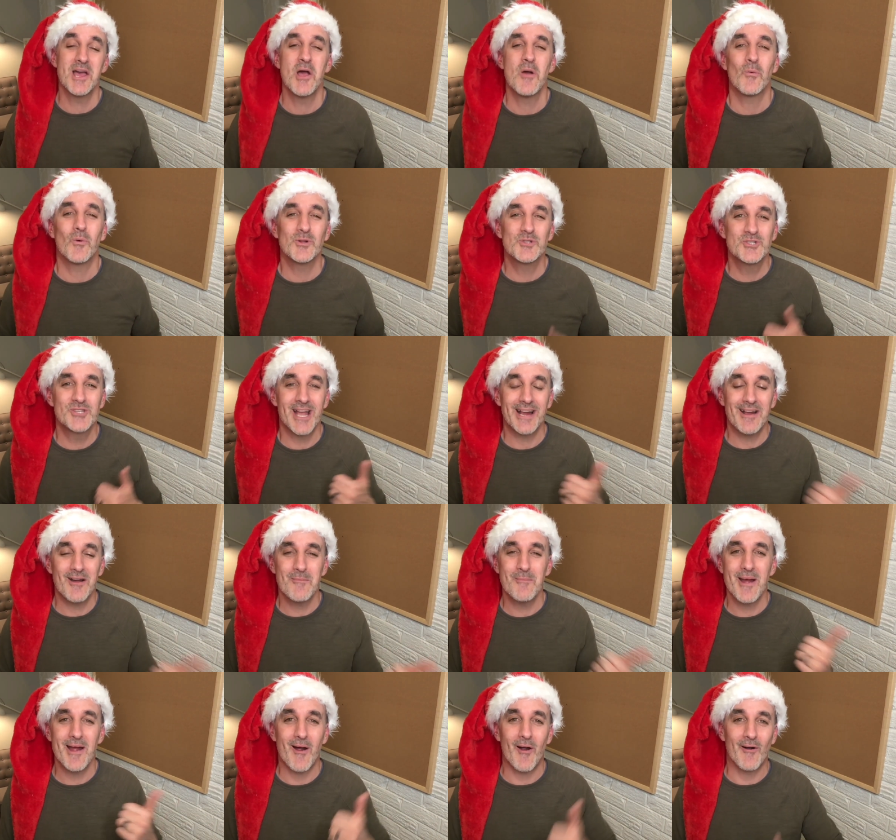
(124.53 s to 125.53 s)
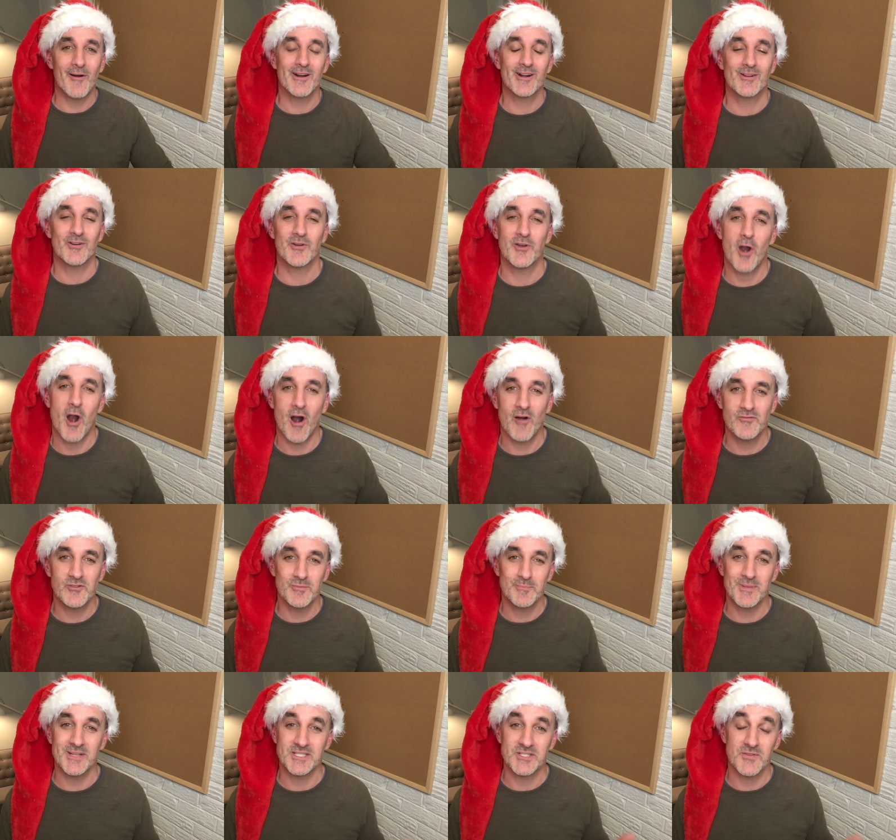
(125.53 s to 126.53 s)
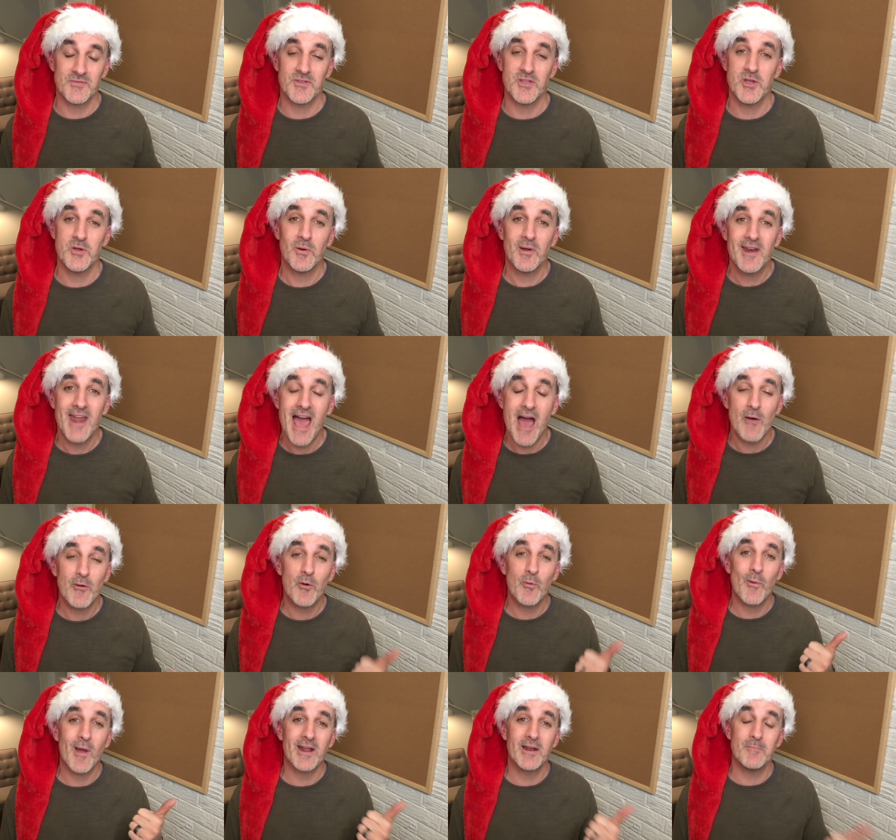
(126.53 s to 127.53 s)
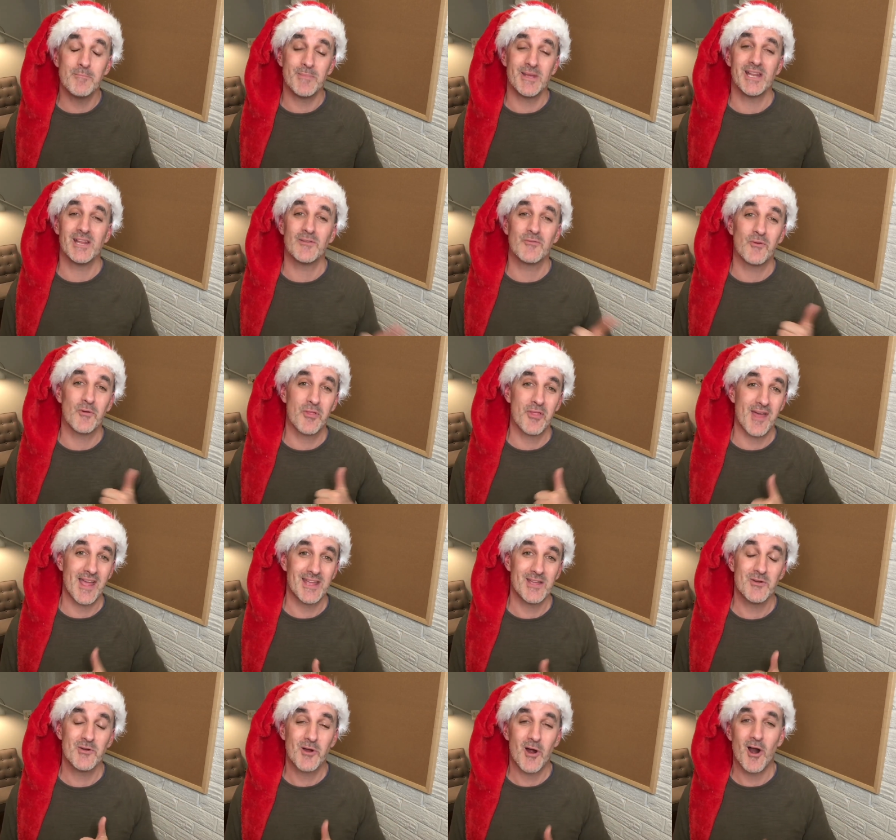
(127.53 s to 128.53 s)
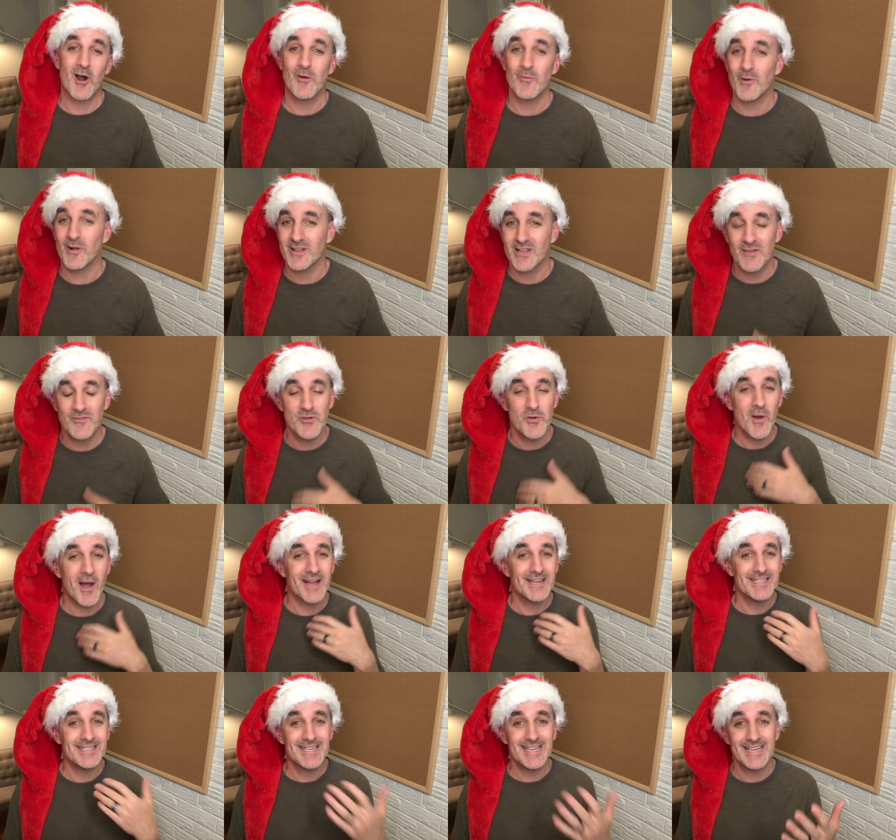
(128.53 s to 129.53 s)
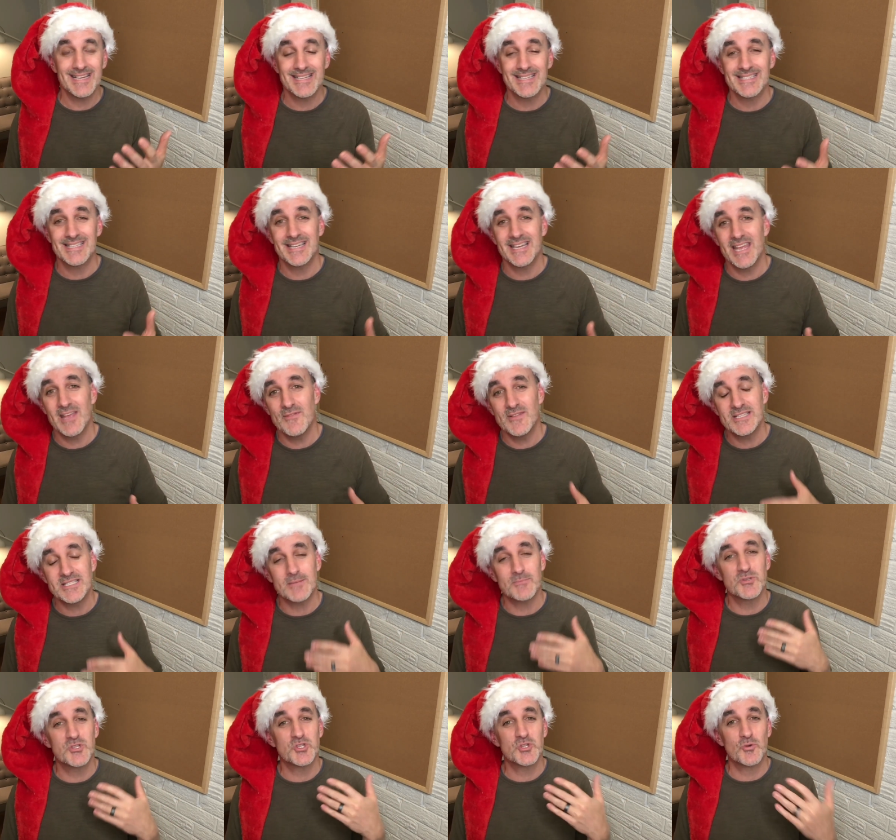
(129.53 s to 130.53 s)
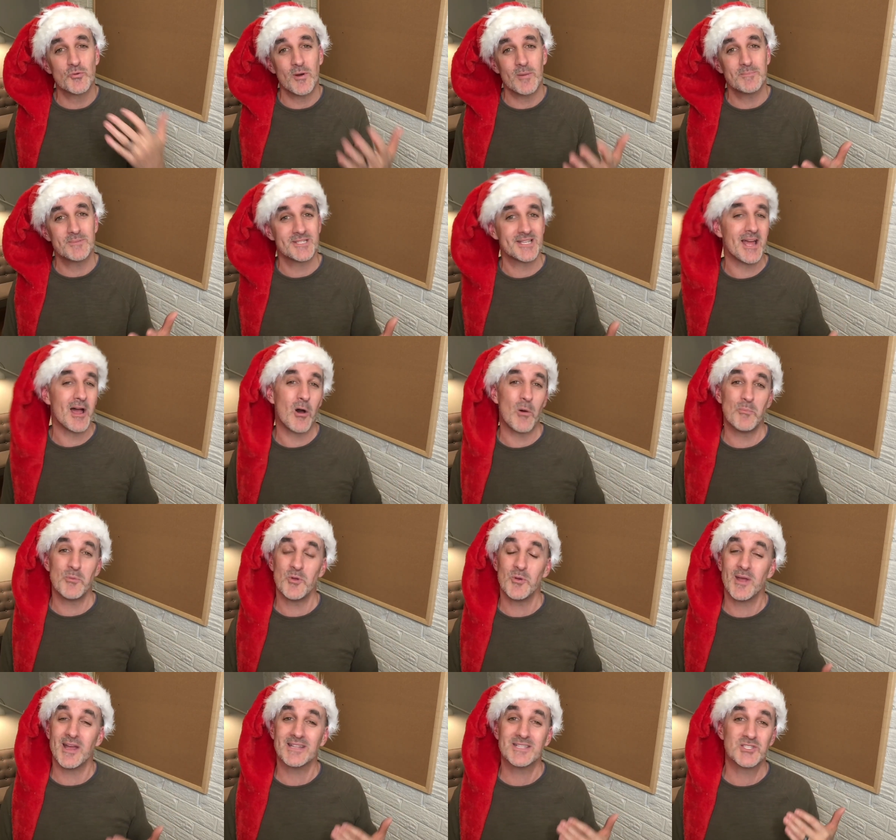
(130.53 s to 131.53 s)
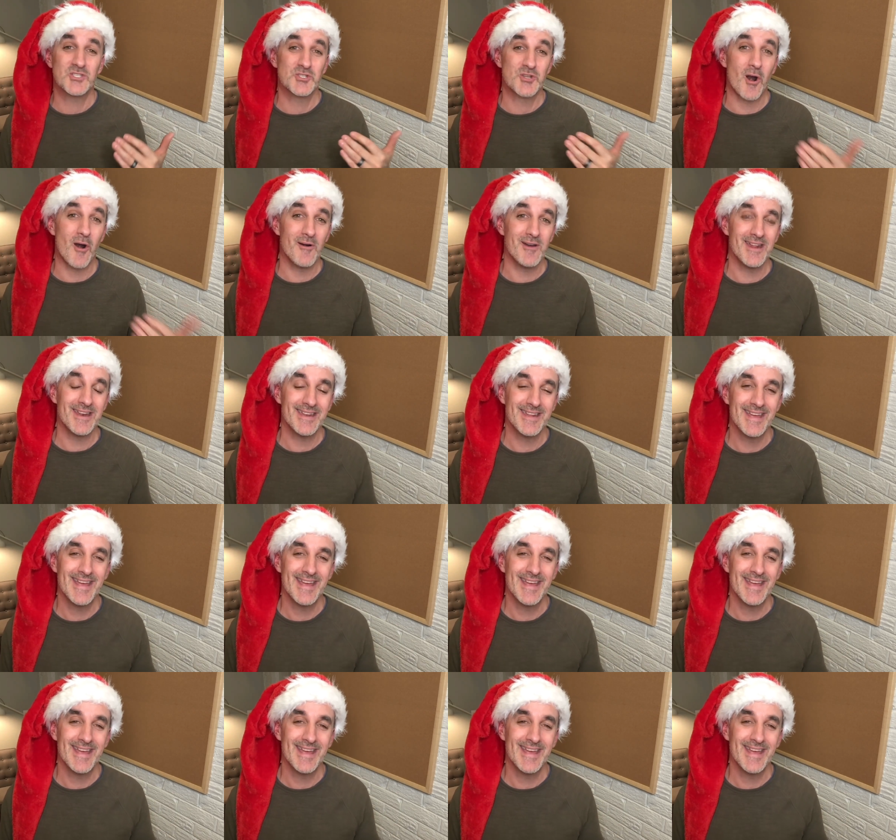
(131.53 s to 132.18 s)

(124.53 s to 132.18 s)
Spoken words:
Well, check out my article in Harvard Business Review on how to write a meaningful thank you card, where I'll give you ideas and even some scripts to help you get started.